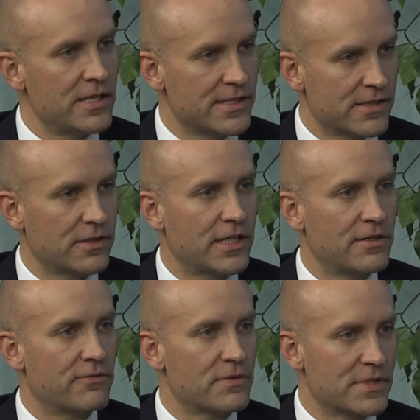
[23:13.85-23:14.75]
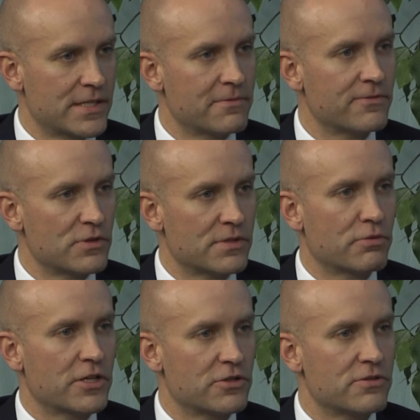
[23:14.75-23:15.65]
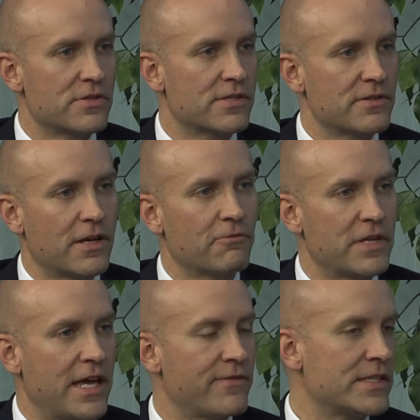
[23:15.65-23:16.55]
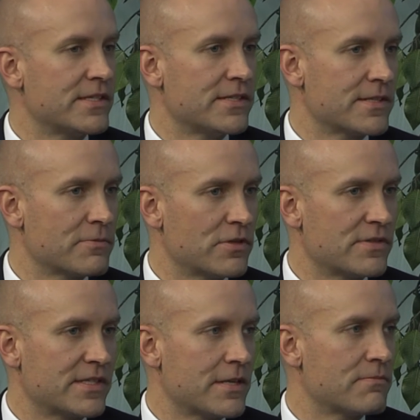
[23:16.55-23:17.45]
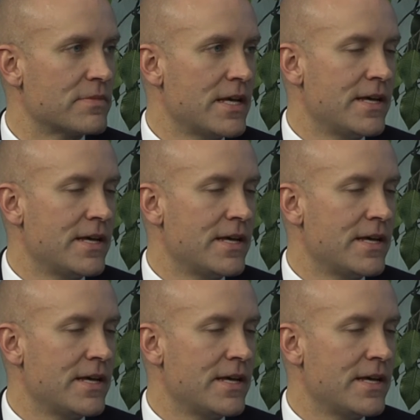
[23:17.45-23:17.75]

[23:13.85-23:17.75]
insulated from some of those pressures. We haven't seen some of those same